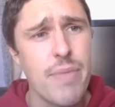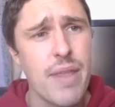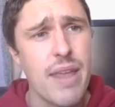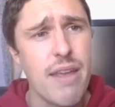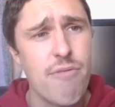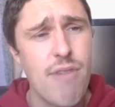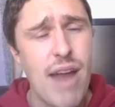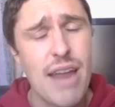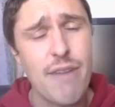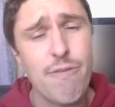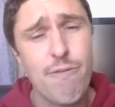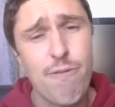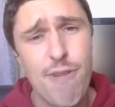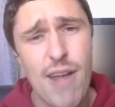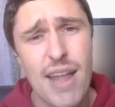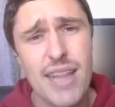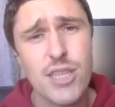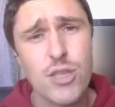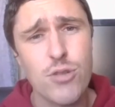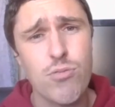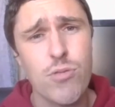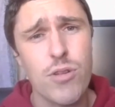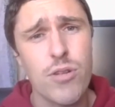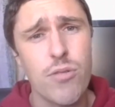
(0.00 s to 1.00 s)
Iran
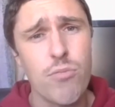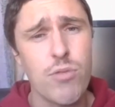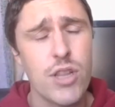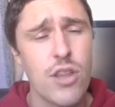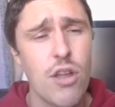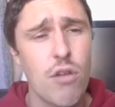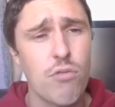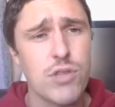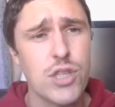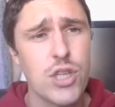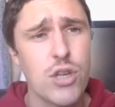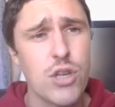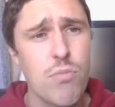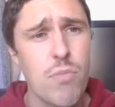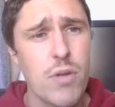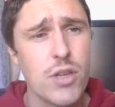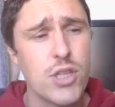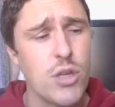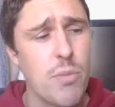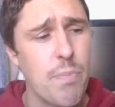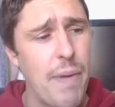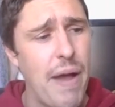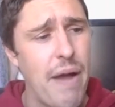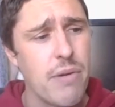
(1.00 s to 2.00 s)
fans will know too
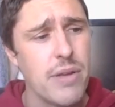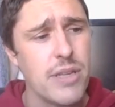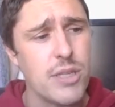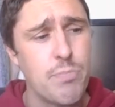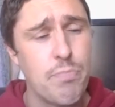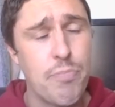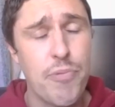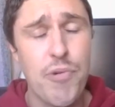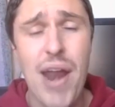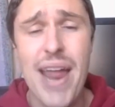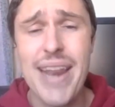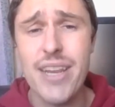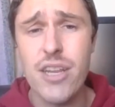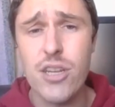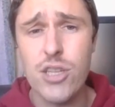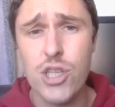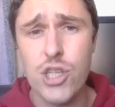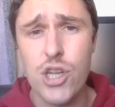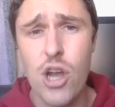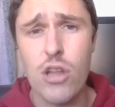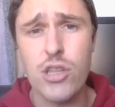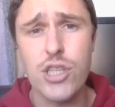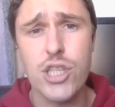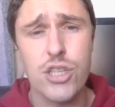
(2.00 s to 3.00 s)
much about is Brennan
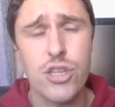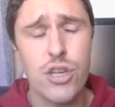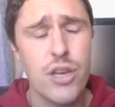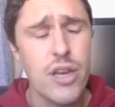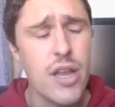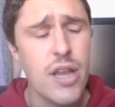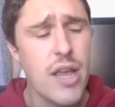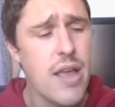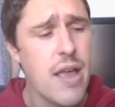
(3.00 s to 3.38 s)
Johnson.